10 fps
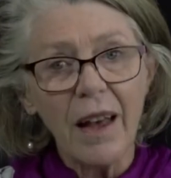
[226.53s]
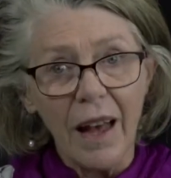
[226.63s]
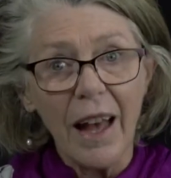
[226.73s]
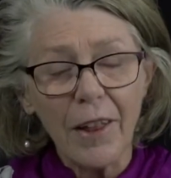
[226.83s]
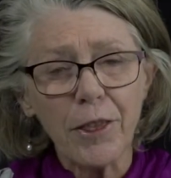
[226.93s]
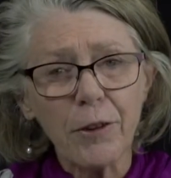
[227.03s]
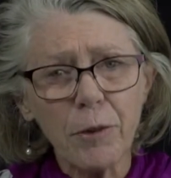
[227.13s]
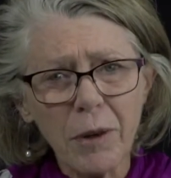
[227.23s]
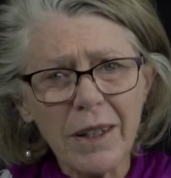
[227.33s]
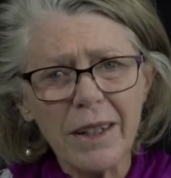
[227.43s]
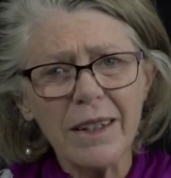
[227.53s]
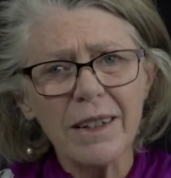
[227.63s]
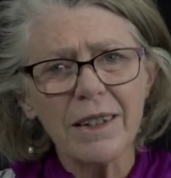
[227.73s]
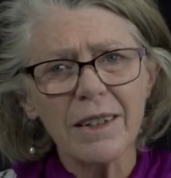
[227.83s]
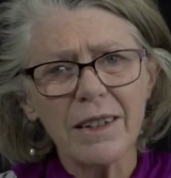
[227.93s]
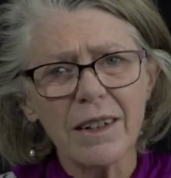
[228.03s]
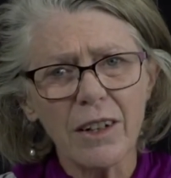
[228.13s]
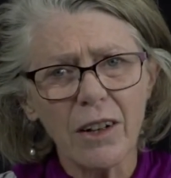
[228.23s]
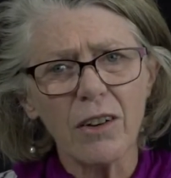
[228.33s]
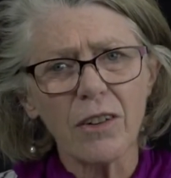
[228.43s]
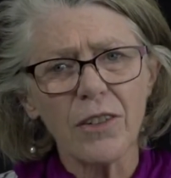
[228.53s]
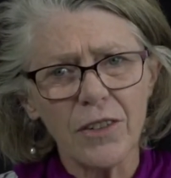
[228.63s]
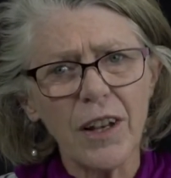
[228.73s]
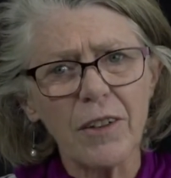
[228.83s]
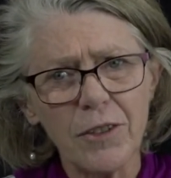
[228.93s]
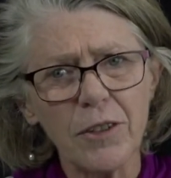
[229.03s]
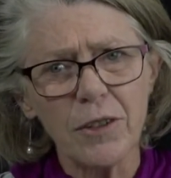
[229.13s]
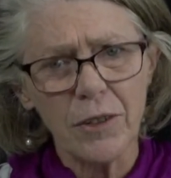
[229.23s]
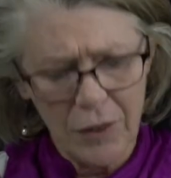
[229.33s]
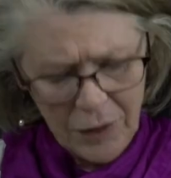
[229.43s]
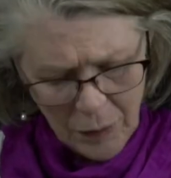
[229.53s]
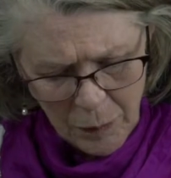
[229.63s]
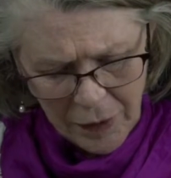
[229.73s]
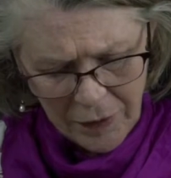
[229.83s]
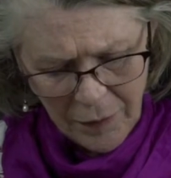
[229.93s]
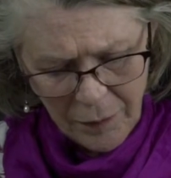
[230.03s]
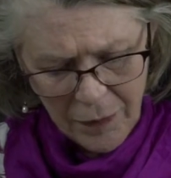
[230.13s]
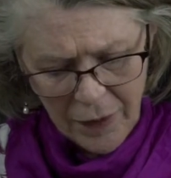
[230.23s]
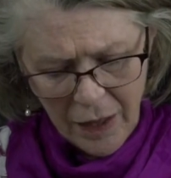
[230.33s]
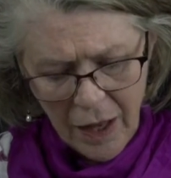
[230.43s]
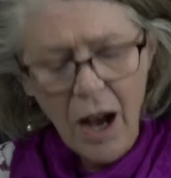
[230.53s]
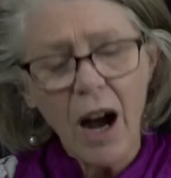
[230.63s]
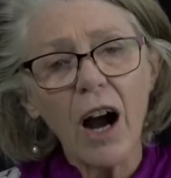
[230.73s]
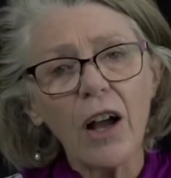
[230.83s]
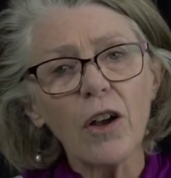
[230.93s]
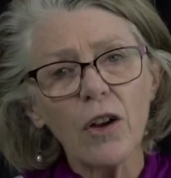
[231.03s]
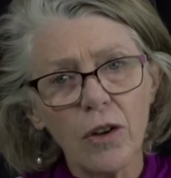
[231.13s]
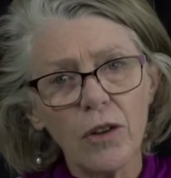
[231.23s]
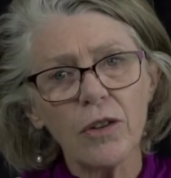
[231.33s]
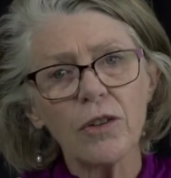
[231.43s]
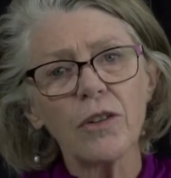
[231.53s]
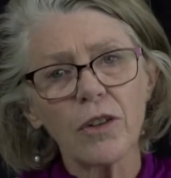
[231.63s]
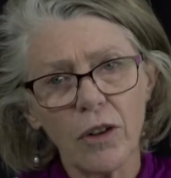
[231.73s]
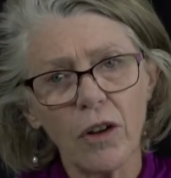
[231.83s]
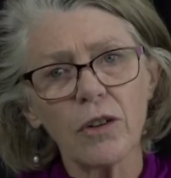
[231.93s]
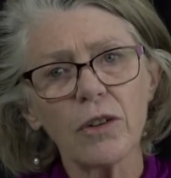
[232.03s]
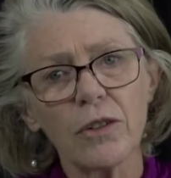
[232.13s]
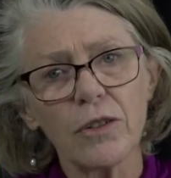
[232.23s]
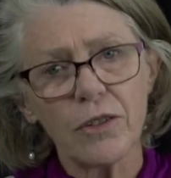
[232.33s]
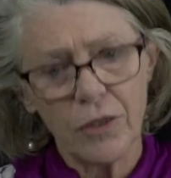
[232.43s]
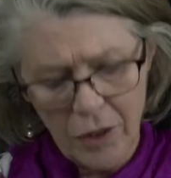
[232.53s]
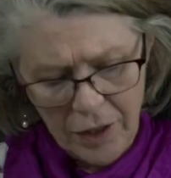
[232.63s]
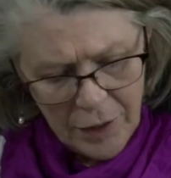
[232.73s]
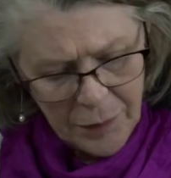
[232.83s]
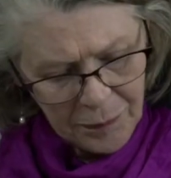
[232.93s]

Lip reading: At 3 o'clock this afternoon, said Peter. I heard the clock strike.